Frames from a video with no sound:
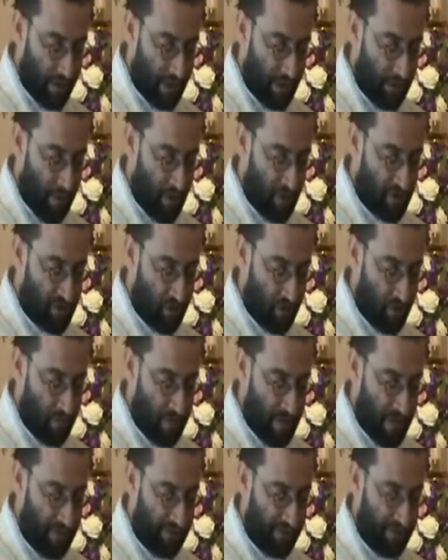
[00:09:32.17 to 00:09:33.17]
It must
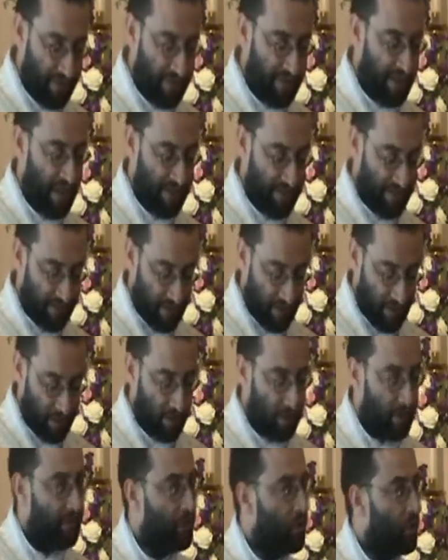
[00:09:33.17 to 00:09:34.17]
admit that,
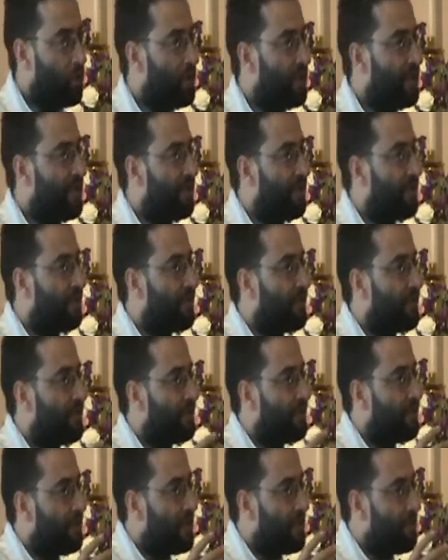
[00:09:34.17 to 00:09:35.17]

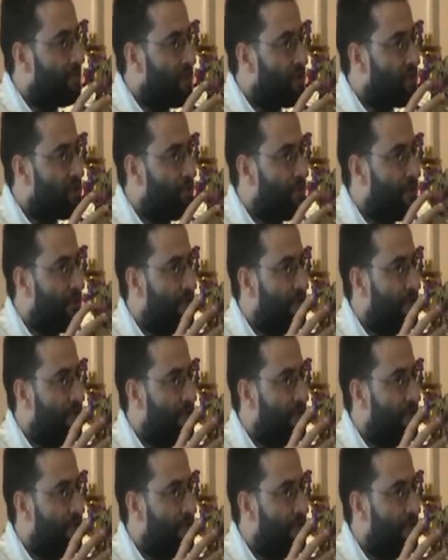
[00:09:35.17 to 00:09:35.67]
it must